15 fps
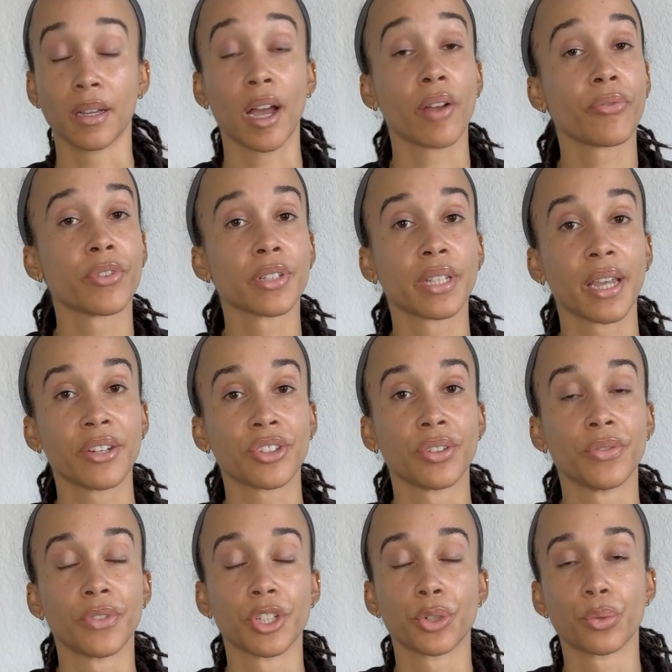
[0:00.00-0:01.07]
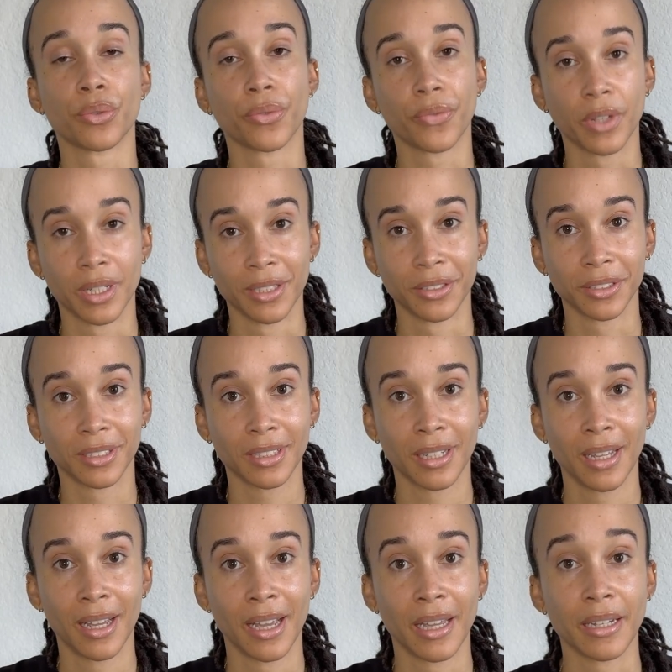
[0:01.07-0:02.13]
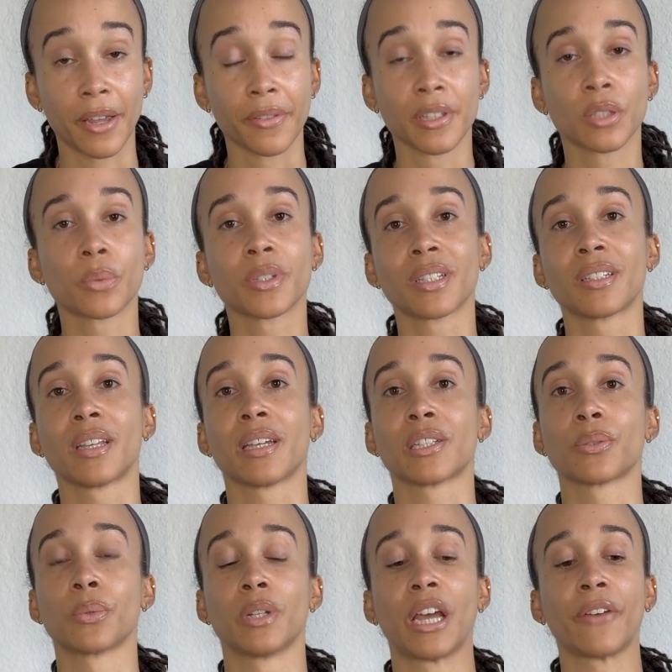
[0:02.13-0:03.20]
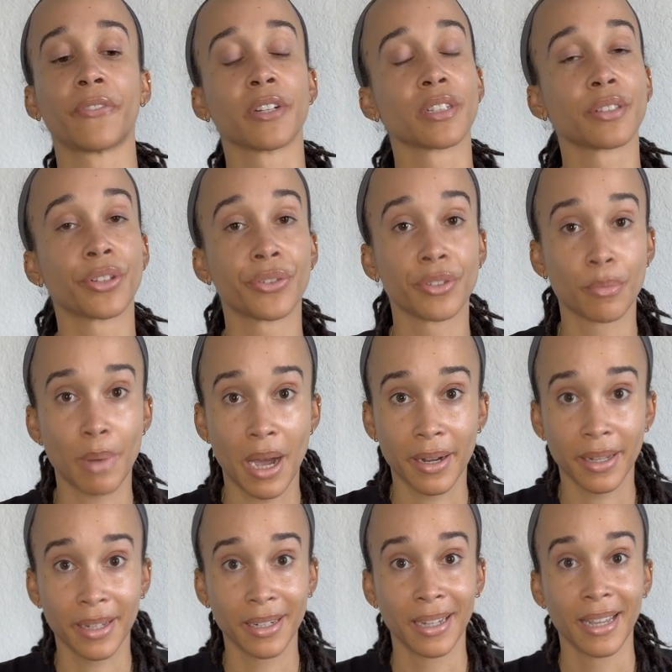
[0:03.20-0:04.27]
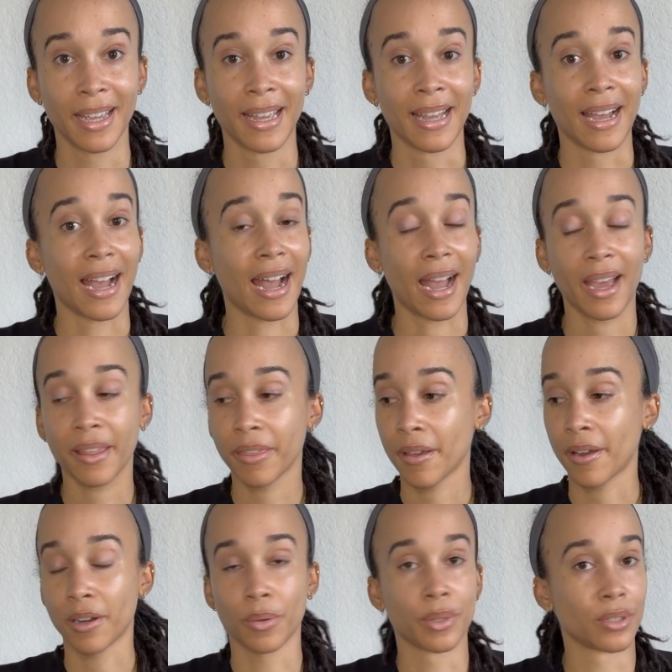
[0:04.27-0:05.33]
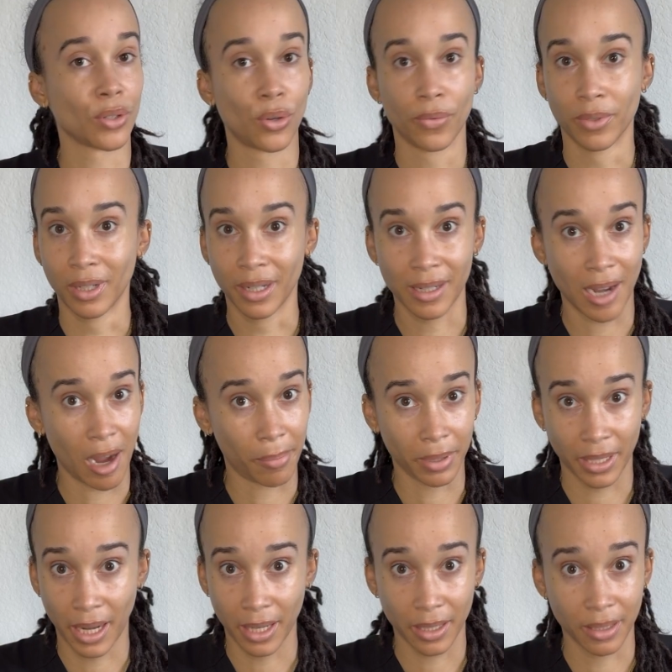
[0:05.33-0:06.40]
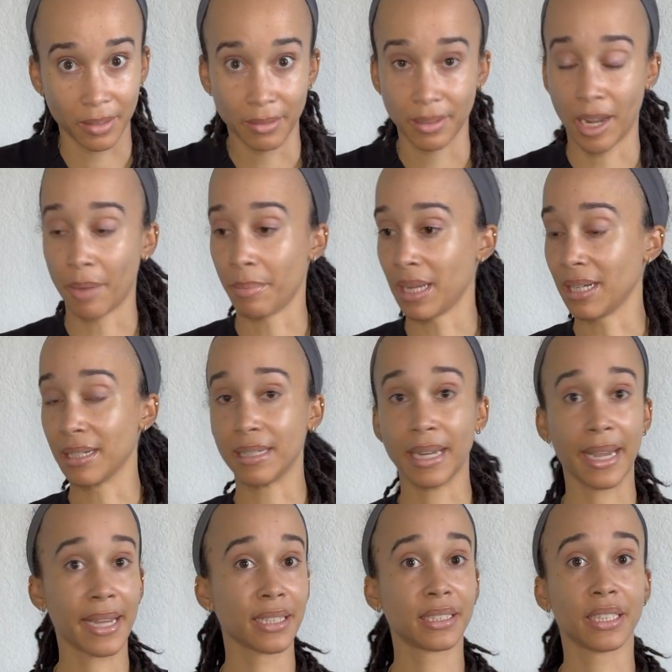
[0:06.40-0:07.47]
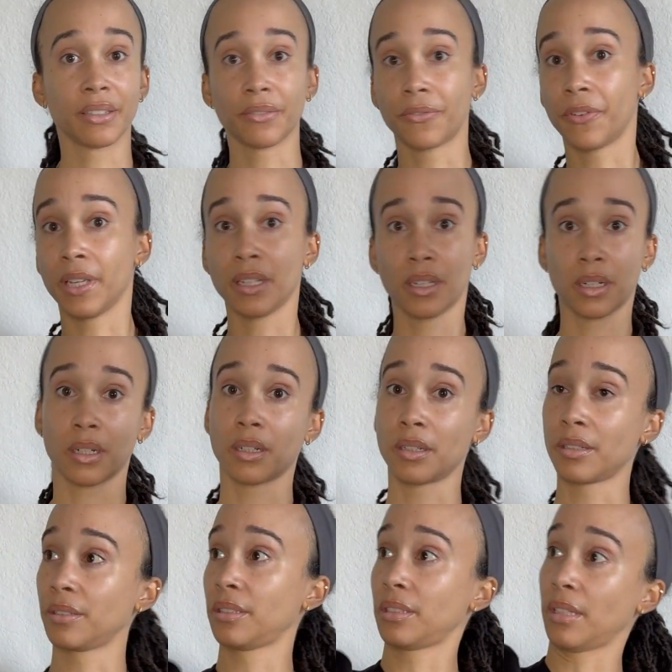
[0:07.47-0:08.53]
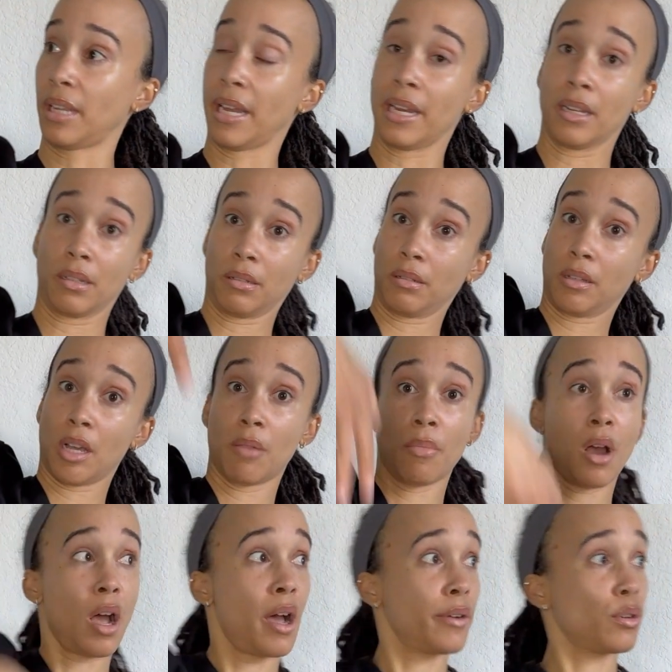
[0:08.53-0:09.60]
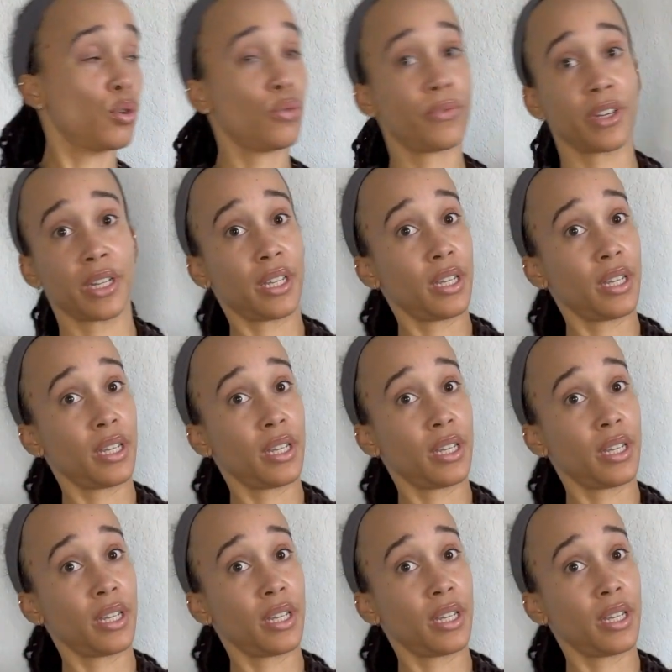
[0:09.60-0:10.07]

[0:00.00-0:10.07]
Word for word: confrontation visual fields. Now, this was a test when I first learned about it. I thought it was overly complicated. I mean, dancing fingers, like, come on over